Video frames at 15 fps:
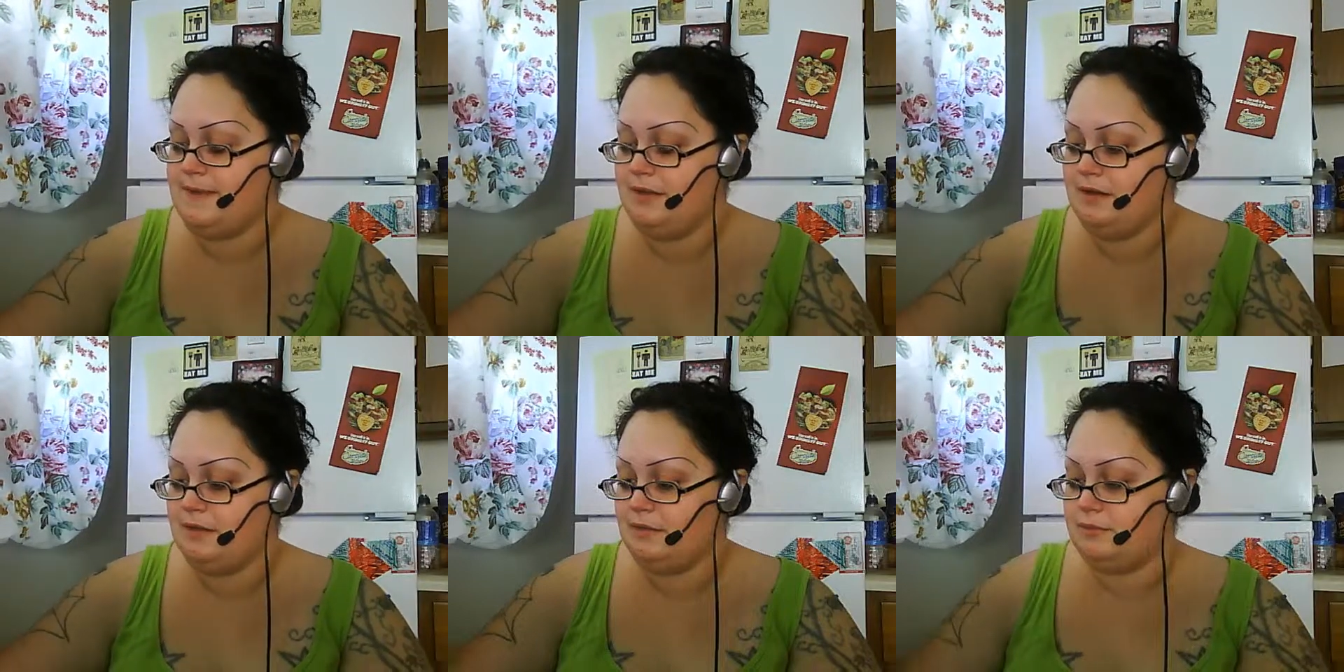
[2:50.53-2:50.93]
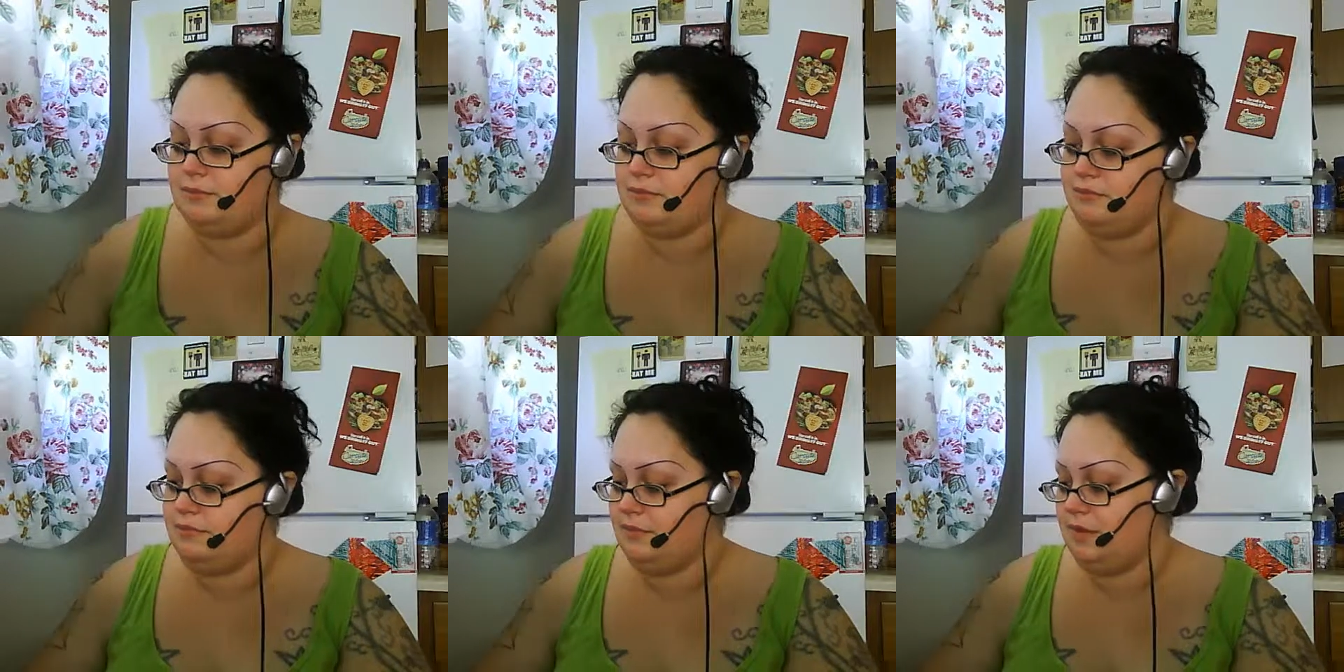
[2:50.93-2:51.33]
Um,
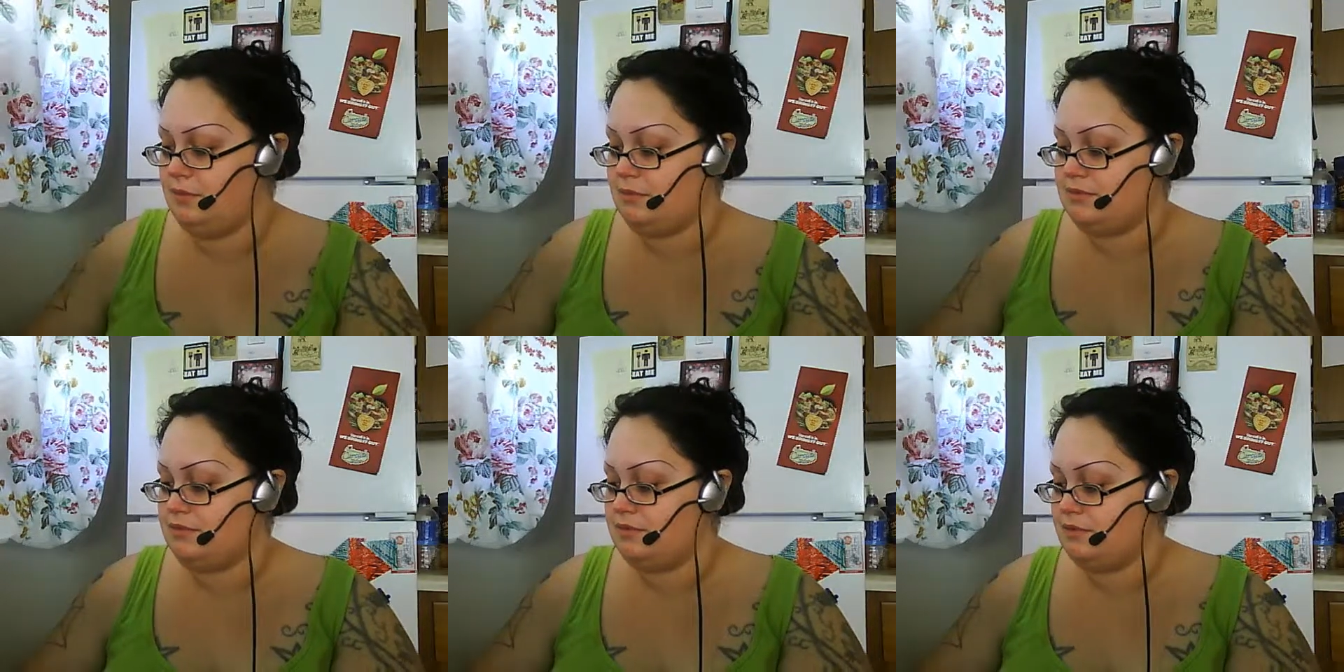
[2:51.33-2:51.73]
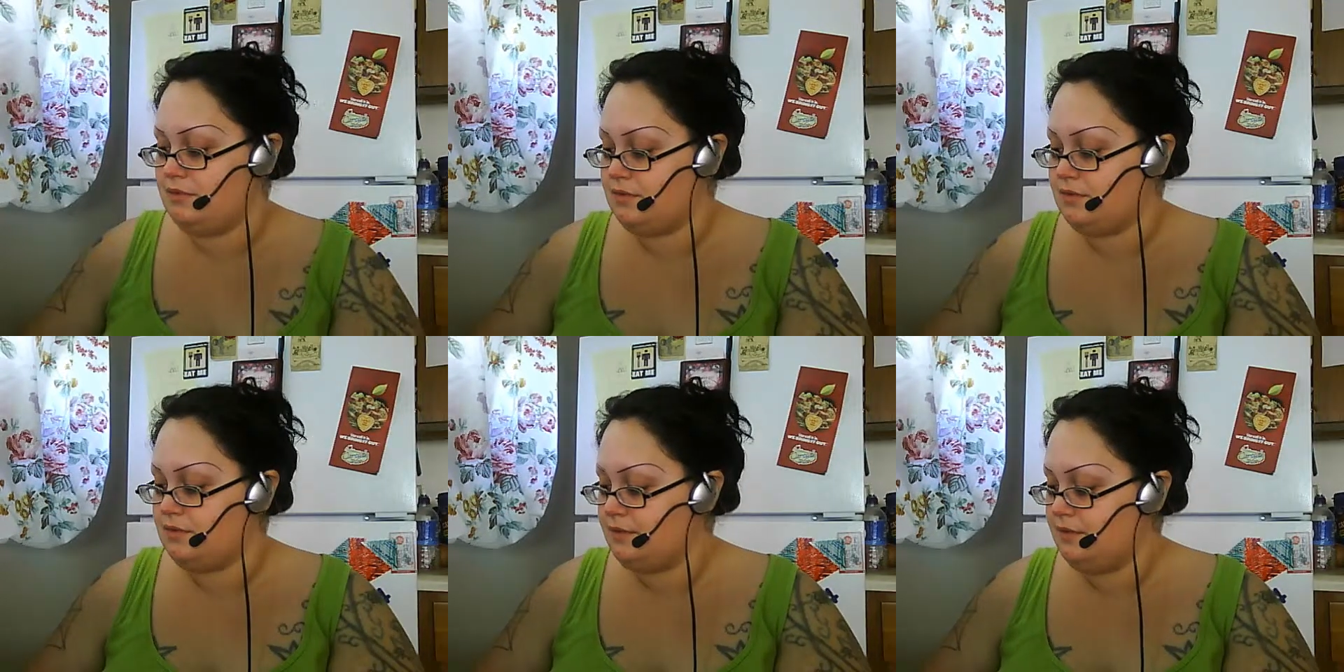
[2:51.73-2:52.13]
I will show
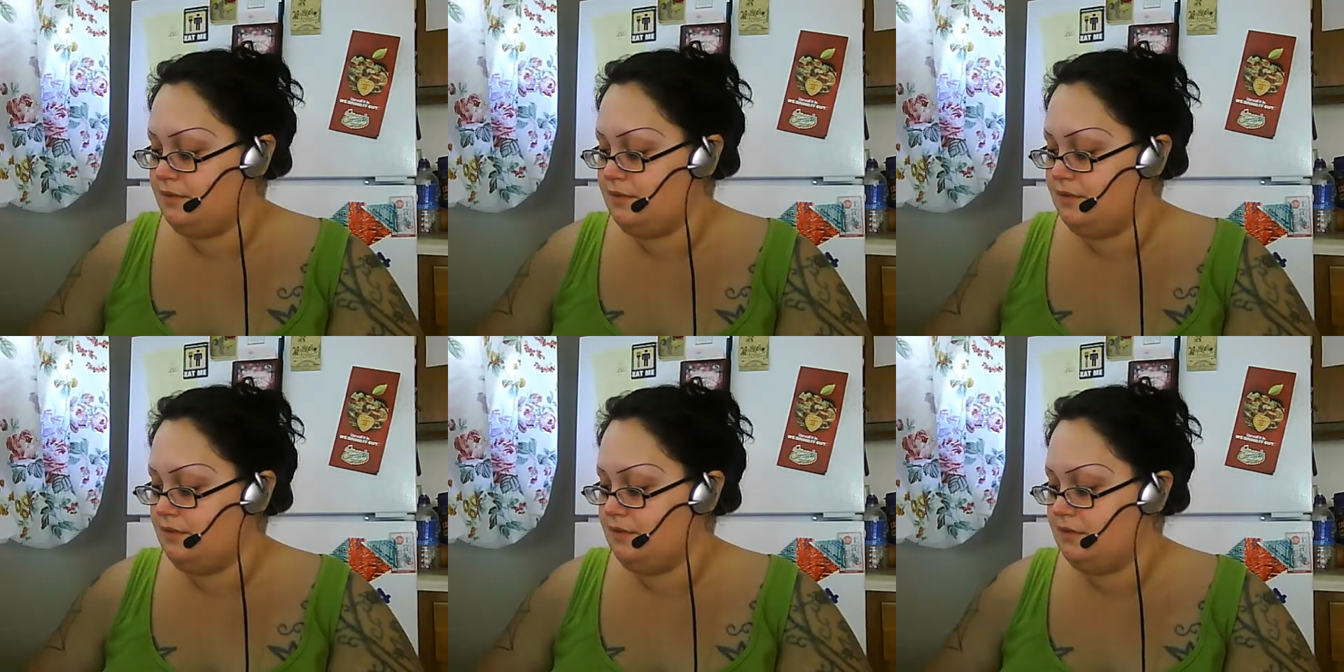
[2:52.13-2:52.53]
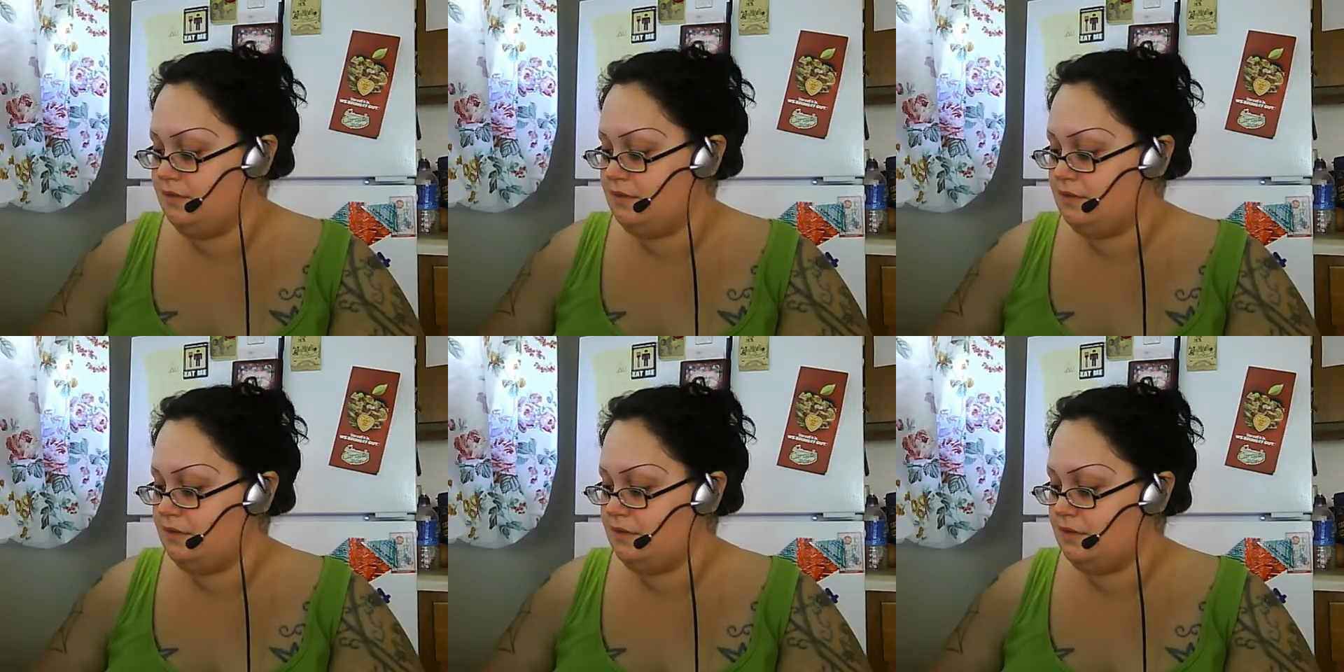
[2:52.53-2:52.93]
those
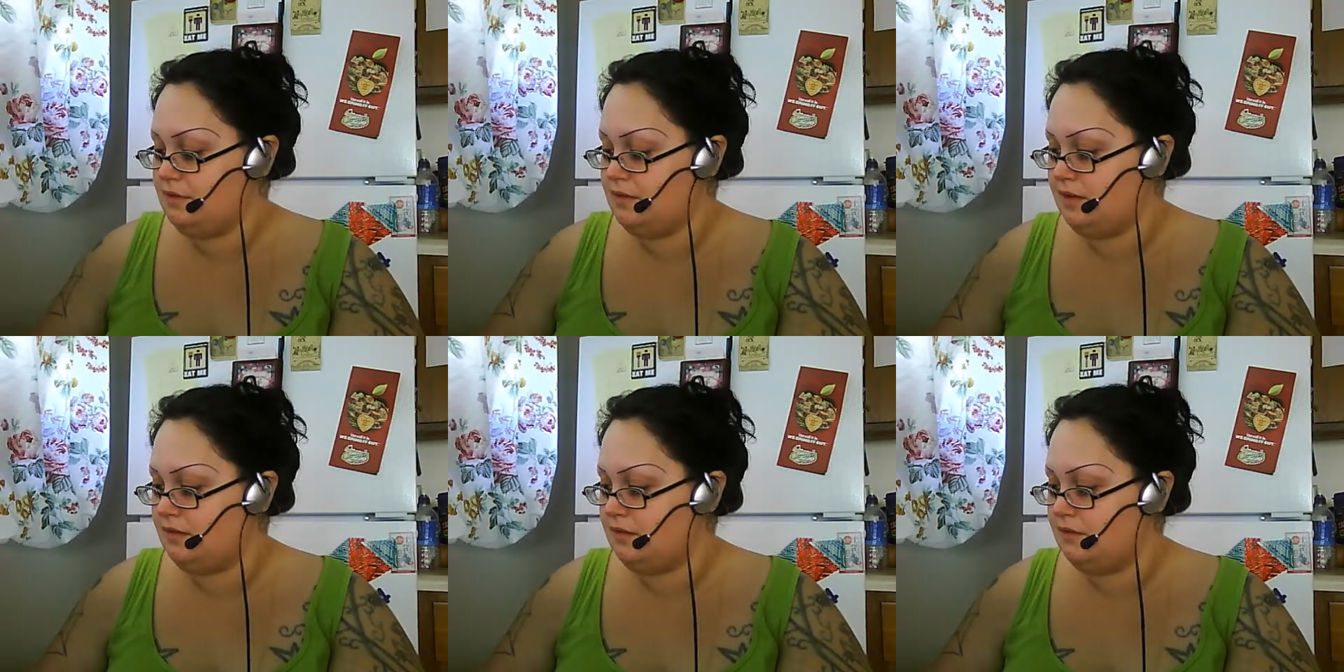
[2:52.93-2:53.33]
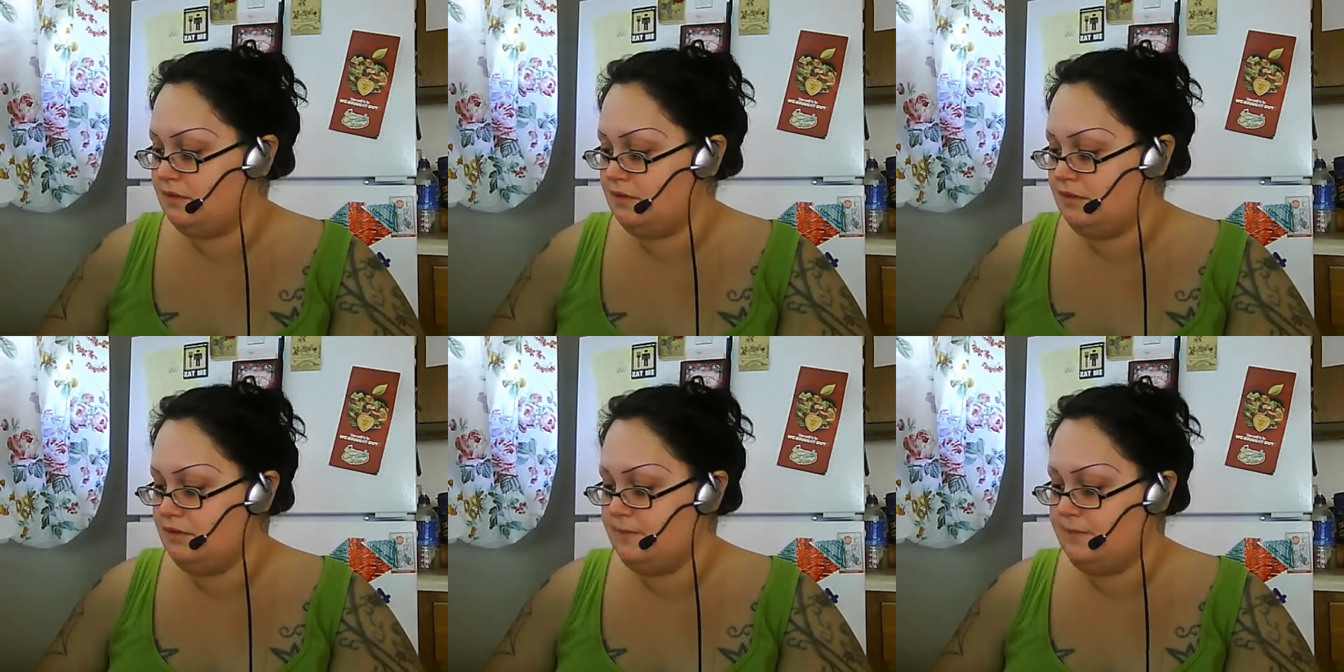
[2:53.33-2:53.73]
at the
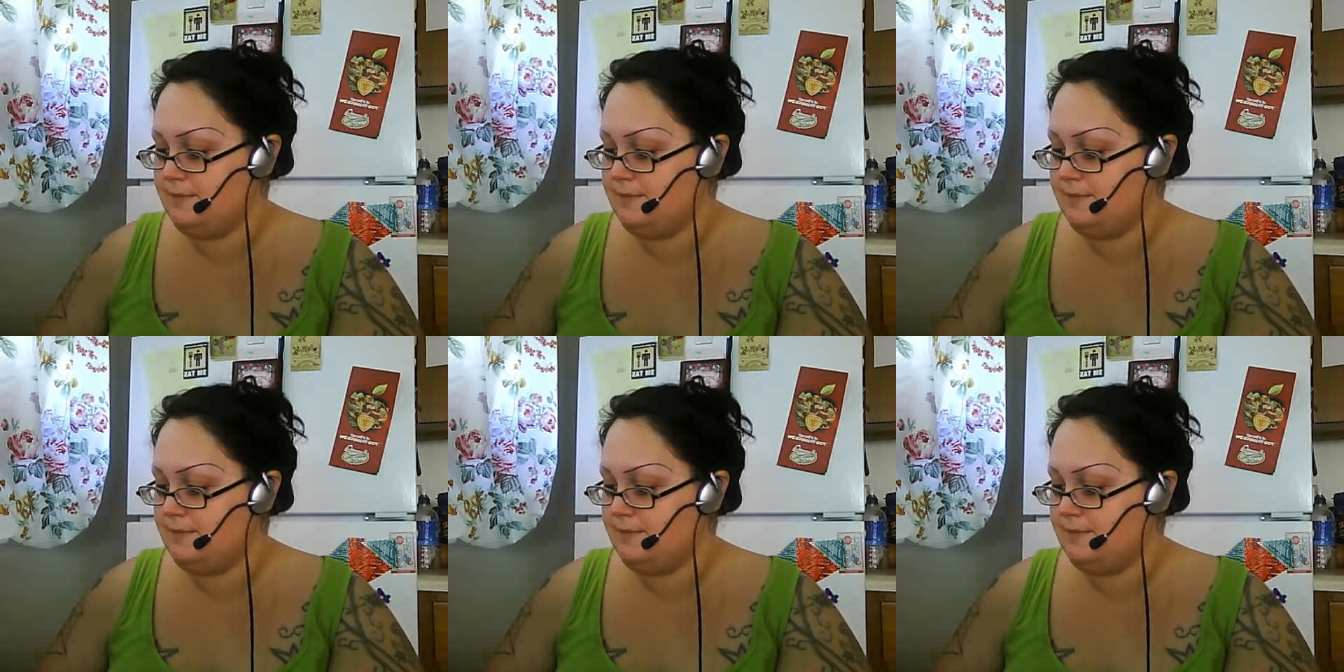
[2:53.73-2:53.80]
end.